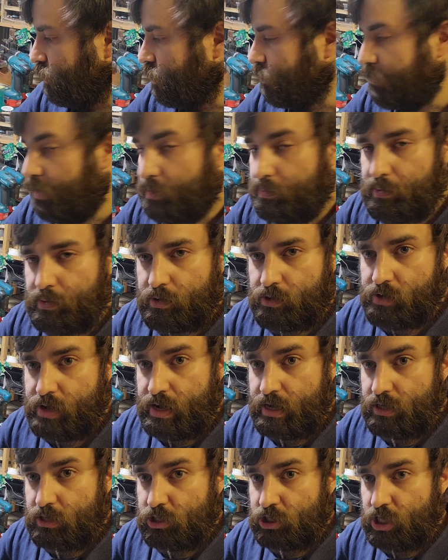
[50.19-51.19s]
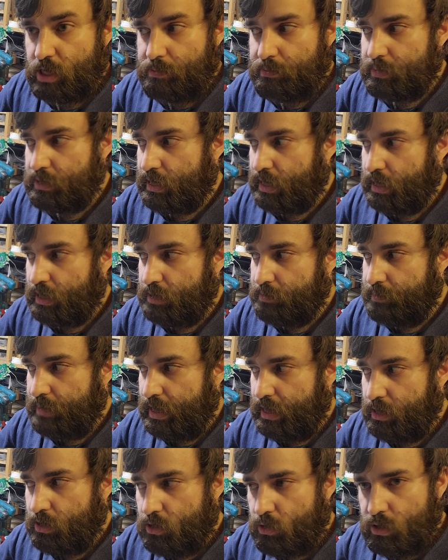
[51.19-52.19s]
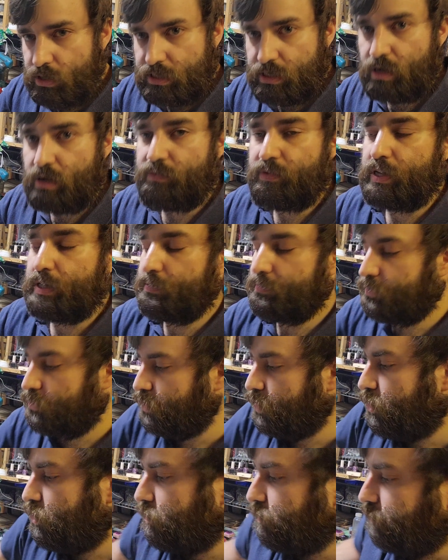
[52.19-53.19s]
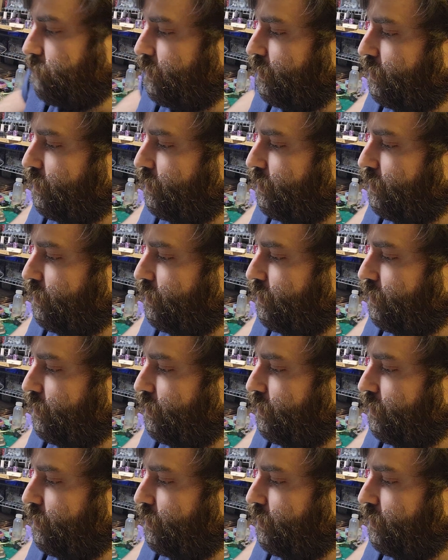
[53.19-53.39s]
bucket brigade chip and made a chorus out of it. So